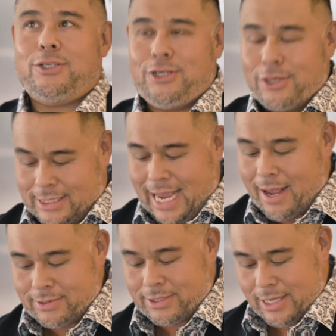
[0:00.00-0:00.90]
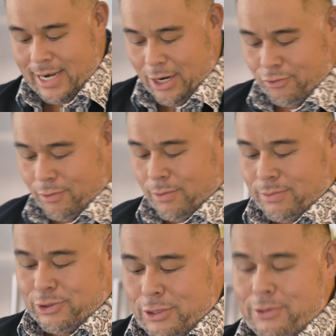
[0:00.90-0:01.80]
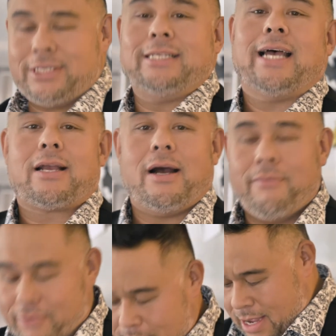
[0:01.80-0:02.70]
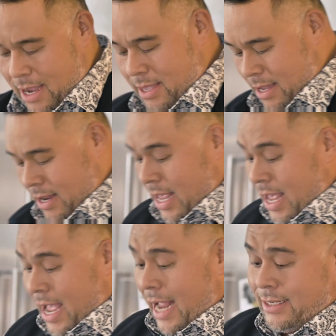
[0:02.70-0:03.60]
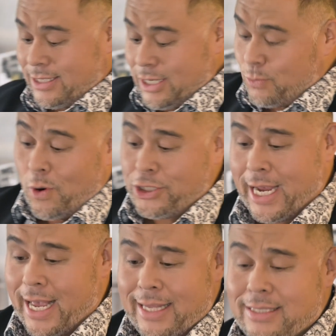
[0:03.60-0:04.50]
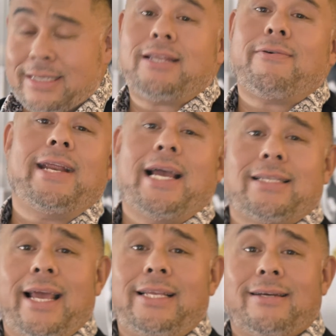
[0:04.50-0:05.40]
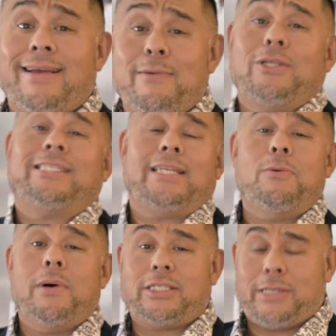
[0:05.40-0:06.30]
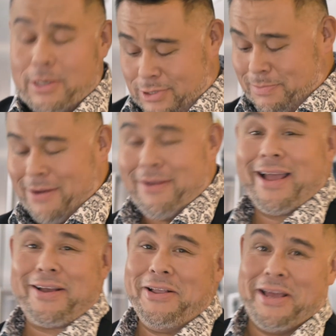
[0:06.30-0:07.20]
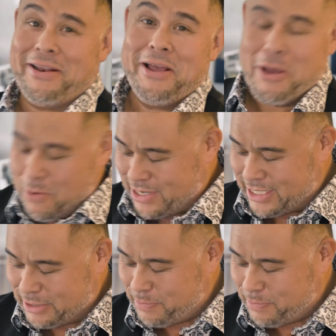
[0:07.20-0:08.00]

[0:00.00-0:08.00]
just down to the natural juices that come from the onion. And you'd wash your hands and 3 days later, it would still smell like onion, which is